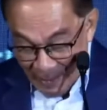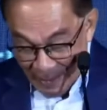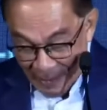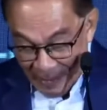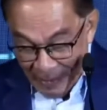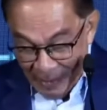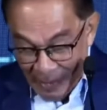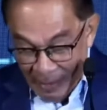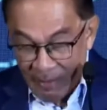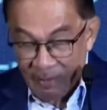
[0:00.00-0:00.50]

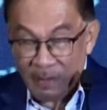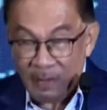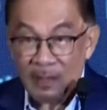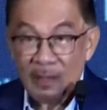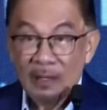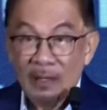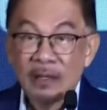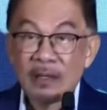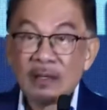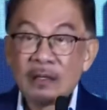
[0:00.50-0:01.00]
Now,
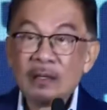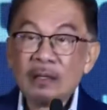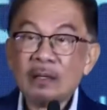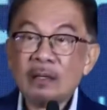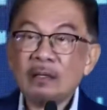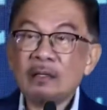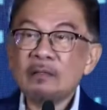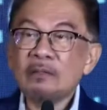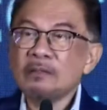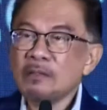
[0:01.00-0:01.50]

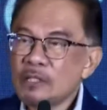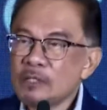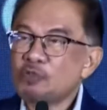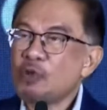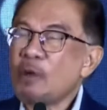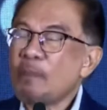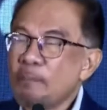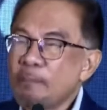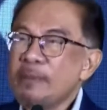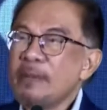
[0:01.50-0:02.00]
just to
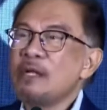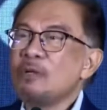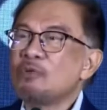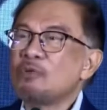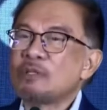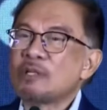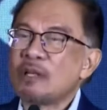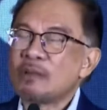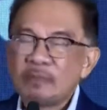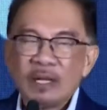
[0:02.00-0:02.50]
appeal to
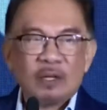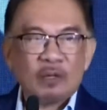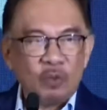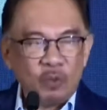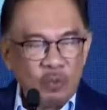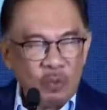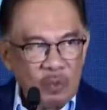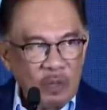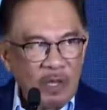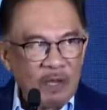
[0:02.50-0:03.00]
them that
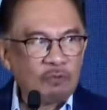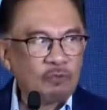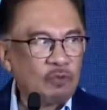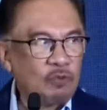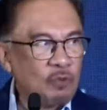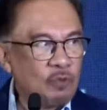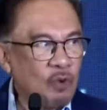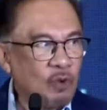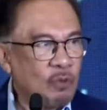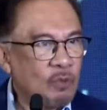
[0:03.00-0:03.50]
we have to
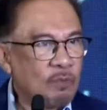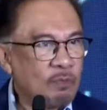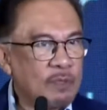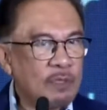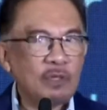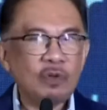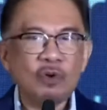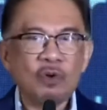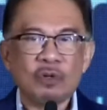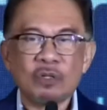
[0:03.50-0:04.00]
go
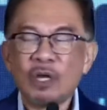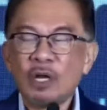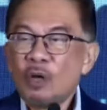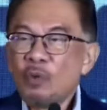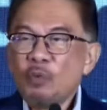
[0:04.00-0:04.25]
beyond.